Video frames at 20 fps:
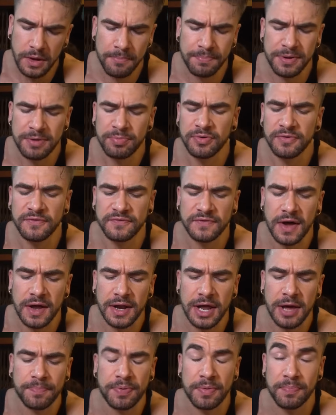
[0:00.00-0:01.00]
People who have not
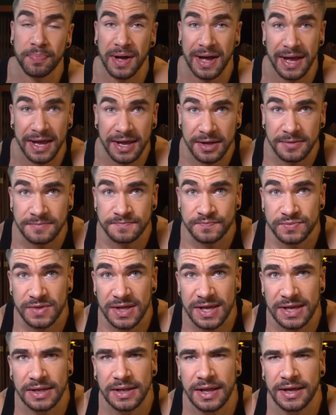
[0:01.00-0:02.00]
had papaya
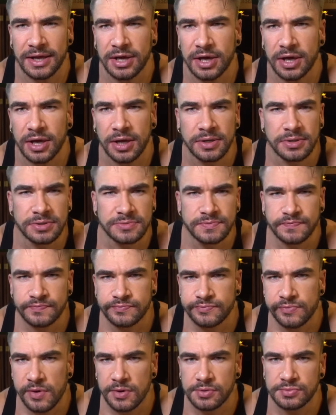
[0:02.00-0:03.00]
in like a
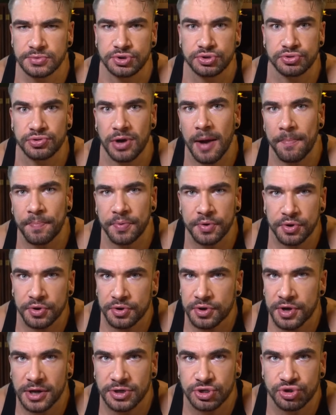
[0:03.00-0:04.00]
tropical
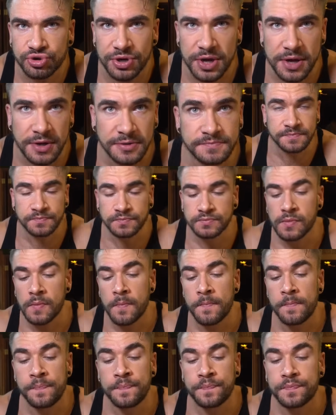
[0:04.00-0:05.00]
country,
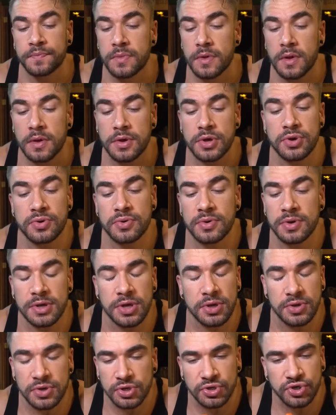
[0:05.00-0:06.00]
you
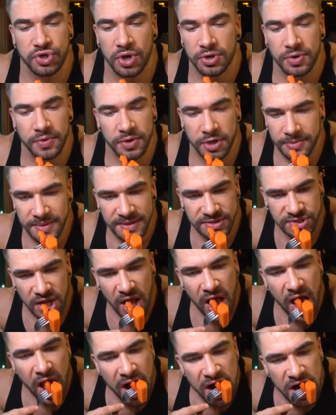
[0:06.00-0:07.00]
don't know what you're missing.
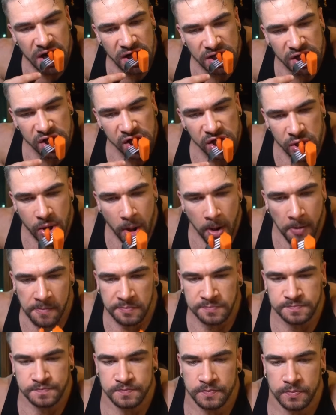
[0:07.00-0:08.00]

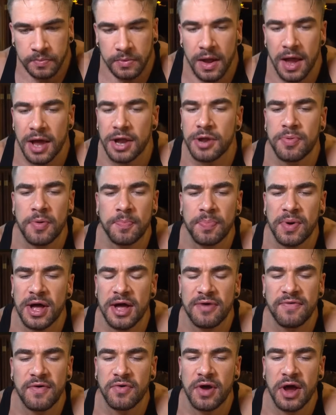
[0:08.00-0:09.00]
The only
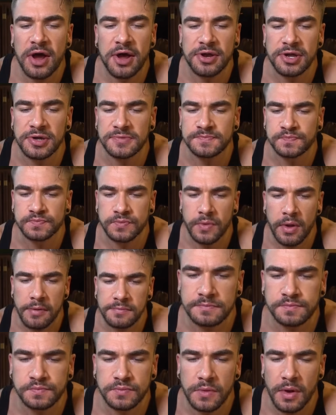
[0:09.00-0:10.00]
papaya I've ever had in
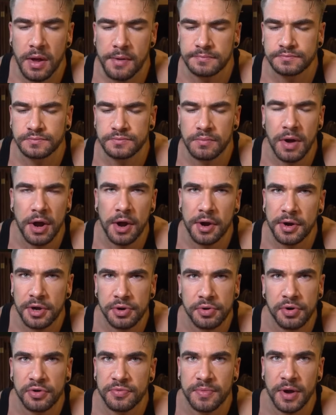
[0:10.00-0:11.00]
America,
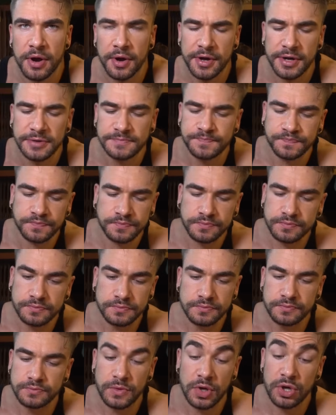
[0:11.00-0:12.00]
North America,
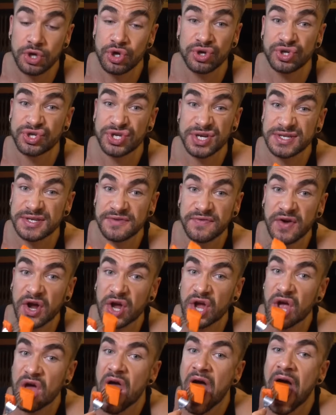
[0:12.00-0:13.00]
usually isn't very
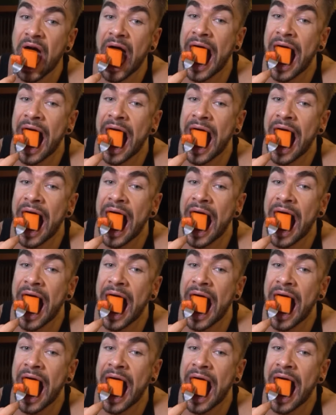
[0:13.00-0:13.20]
good.